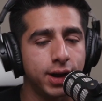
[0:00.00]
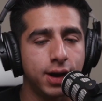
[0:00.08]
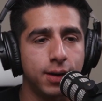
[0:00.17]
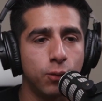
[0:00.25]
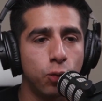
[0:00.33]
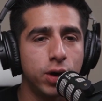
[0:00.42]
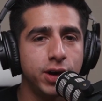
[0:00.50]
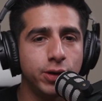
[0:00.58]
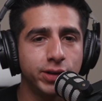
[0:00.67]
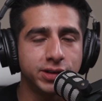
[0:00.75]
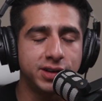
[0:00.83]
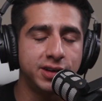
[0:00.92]
are
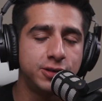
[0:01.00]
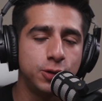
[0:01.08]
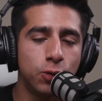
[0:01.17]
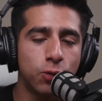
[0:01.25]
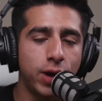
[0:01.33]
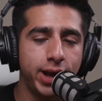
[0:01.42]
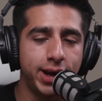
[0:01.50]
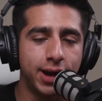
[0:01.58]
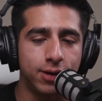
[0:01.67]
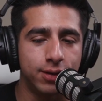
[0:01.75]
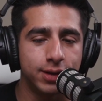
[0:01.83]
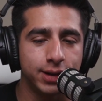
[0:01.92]
you listening to right
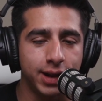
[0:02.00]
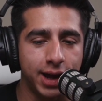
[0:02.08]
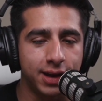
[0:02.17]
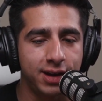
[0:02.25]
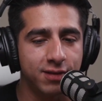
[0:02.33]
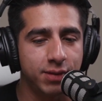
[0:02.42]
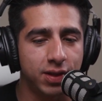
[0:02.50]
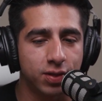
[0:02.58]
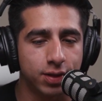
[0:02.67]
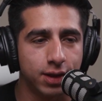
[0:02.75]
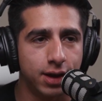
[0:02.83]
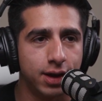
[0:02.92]
now? Like, give me.
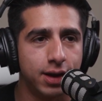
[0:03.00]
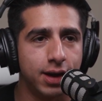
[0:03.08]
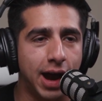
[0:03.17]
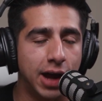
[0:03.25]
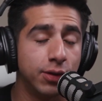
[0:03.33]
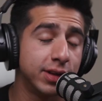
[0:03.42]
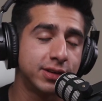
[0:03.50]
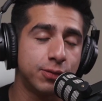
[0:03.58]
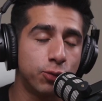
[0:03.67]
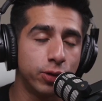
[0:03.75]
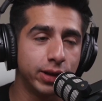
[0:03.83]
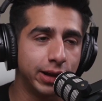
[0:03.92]
I know that's a
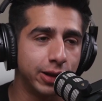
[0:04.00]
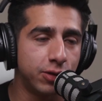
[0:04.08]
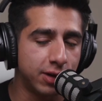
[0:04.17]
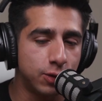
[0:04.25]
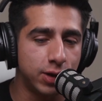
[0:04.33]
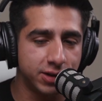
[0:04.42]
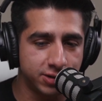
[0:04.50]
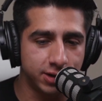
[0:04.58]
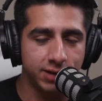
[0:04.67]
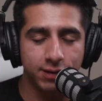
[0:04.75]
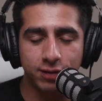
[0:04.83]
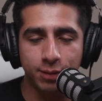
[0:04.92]
really loaded
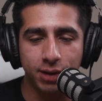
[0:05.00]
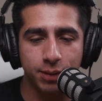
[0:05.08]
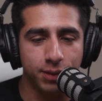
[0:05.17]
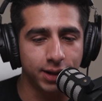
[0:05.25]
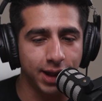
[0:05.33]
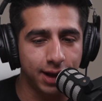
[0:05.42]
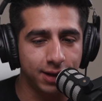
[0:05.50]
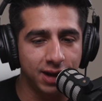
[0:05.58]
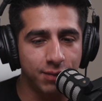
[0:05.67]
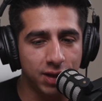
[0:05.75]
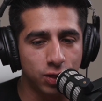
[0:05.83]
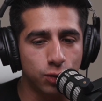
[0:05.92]
question, even for me, but like,
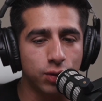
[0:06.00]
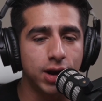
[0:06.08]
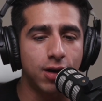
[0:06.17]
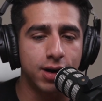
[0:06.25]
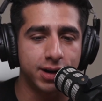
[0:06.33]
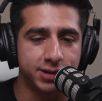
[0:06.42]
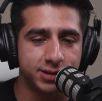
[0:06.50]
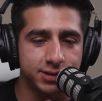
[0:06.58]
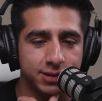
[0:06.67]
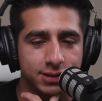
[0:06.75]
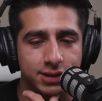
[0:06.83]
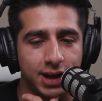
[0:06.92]
give me 3
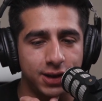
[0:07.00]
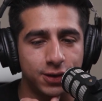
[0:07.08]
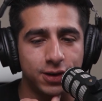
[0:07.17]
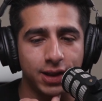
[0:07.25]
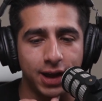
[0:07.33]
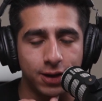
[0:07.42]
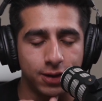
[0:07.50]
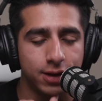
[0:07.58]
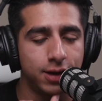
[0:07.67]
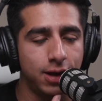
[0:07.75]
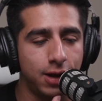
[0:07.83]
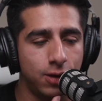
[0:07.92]
artists that you're like
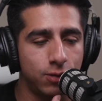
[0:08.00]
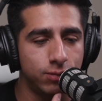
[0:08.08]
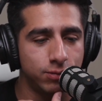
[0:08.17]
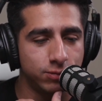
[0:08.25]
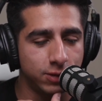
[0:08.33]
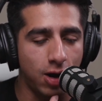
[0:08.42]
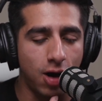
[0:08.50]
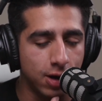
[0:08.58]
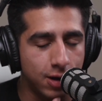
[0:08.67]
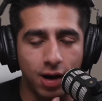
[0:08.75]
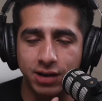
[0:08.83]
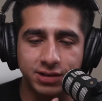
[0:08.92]

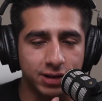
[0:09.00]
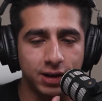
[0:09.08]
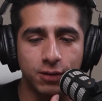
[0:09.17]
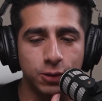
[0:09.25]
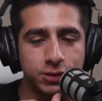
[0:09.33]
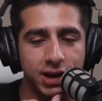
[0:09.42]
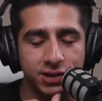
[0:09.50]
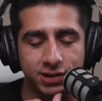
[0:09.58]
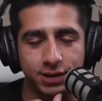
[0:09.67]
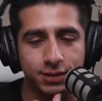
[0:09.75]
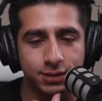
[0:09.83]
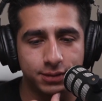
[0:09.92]
constantly on
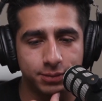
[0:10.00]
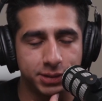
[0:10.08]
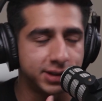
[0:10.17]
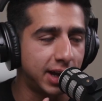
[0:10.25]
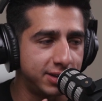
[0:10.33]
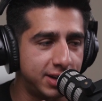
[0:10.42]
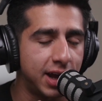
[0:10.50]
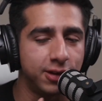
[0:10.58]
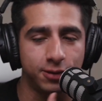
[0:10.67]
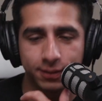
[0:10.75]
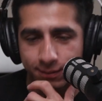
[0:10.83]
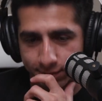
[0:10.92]
rotation besides Daniel.